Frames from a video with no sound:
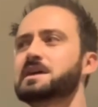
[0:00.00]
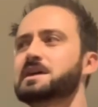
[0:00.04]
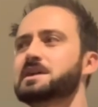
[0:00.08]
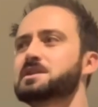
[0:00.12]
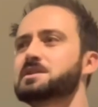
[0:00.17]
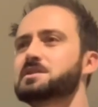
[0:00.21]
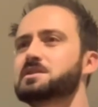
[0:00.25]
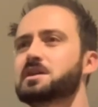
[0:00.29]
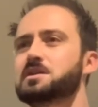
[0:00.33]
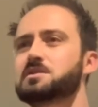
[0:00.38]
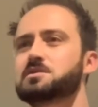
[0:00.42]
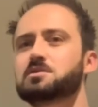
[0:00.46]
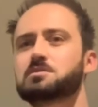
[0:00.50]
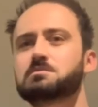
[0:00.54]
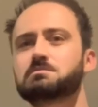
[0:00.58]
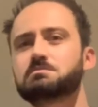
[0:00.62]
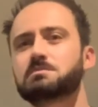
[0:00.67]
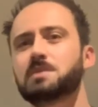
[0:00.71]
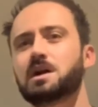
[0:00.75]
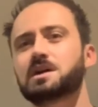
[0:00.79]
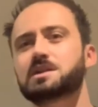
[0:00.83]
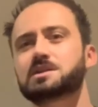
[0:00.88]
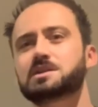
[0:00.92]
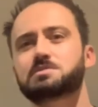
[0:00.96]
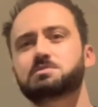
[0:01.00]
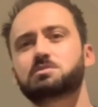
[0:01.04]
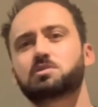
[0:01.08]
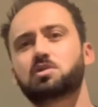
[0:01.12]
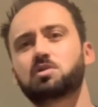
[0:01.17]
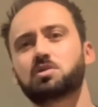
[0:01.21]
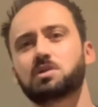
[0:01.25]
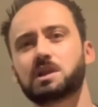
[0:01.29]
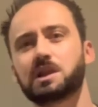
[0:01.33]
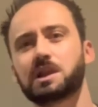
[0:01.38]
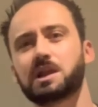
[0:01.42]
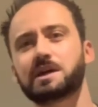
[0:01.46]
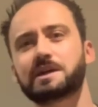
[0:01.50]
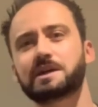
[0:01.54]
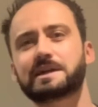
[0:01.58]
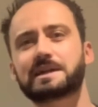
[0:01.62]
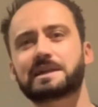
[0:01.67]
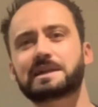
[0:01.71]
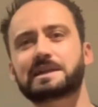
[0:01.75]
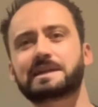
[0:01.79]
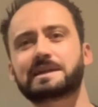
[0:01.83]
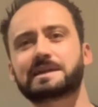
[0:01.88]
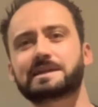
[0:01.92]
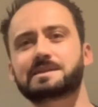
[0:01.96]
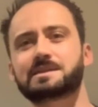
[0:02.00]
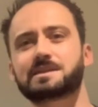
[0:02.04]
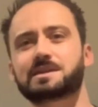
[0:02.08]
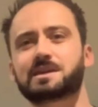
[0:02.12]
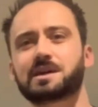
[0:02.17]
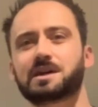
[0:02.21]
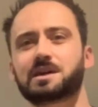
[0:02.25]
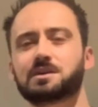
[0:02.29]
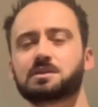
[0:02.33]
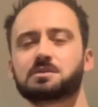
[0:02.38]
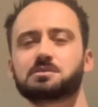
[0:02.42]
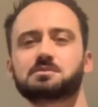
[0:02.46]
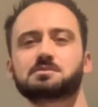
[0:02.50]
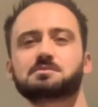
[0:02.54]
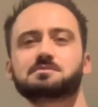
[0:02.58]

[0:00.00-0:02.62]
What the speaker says: you know, you're much more likely to go,